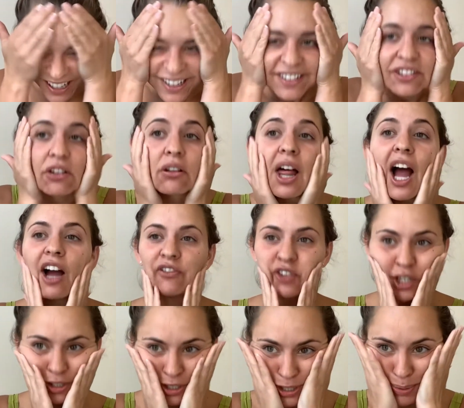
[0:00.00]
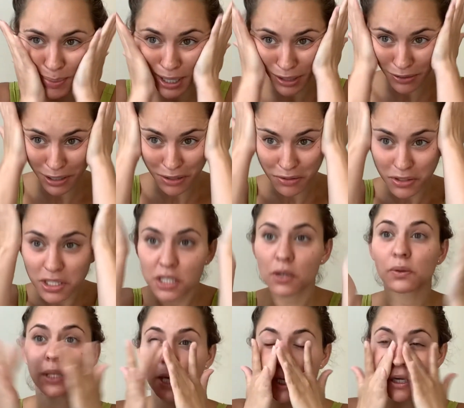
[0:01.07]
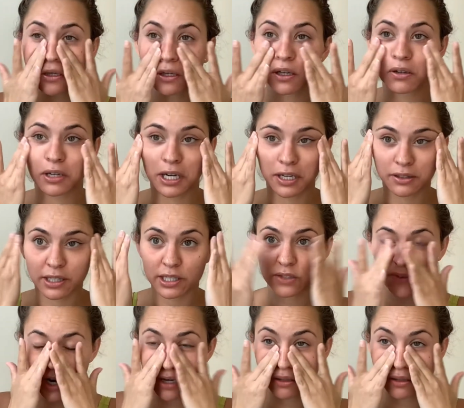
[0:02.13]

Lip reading: They're laughing in the background, so like, okay, that's fine.